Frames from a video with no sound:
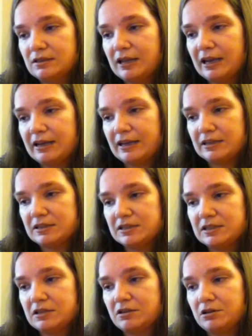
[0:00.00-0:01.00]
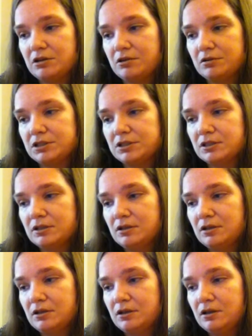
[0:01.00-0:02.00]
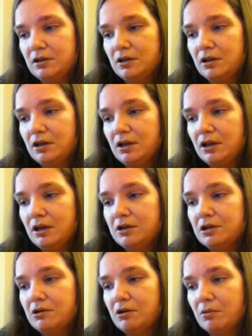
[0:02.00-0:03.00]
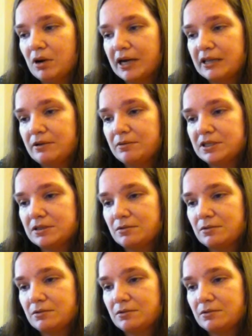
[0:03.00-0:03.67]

That gets us in the news. Noah Wyle was